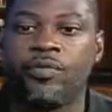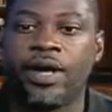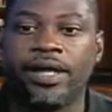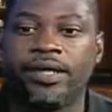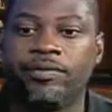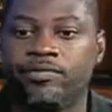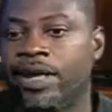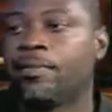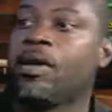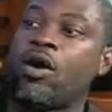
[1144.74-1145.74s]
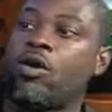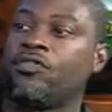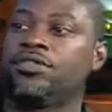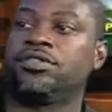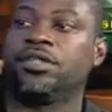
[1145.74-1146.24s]
right right in my
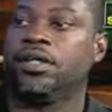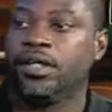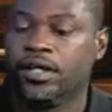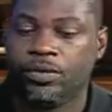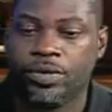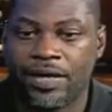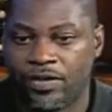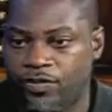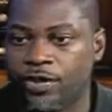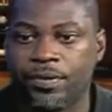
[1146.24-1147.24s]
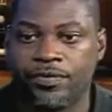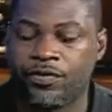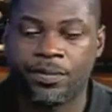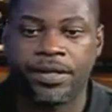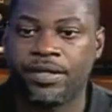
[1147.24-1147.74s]
office. We have a
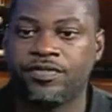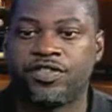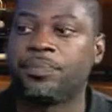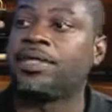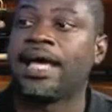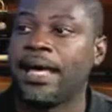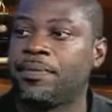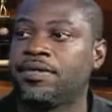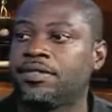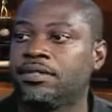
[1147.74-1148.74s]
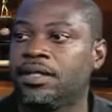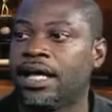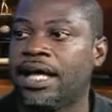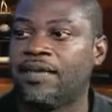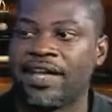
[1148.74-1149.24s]
defibrillator. If something happens,
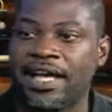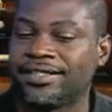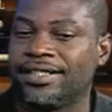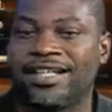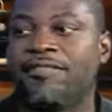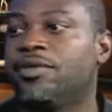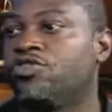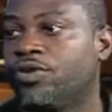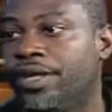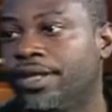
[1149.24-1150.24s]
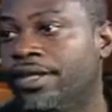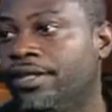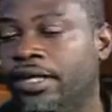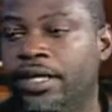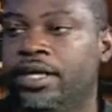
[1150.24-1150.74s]
I have access. I've been trained,
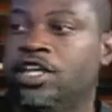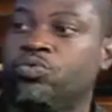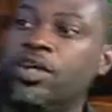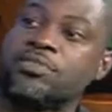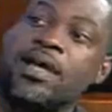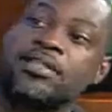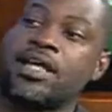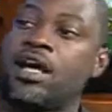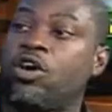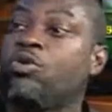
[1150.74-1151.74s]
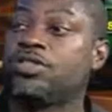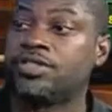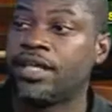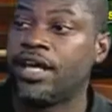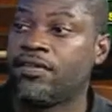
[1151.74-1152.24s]
as well as my entire coaching
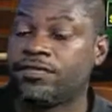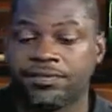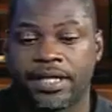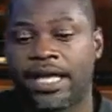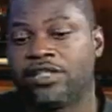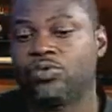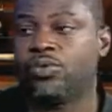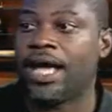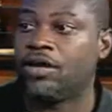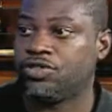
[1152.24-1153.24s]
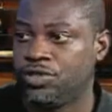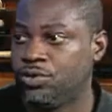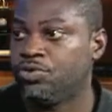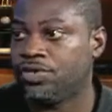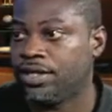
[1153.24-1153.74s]
staff, as to how to
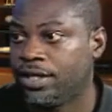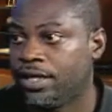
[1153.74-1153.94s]
use it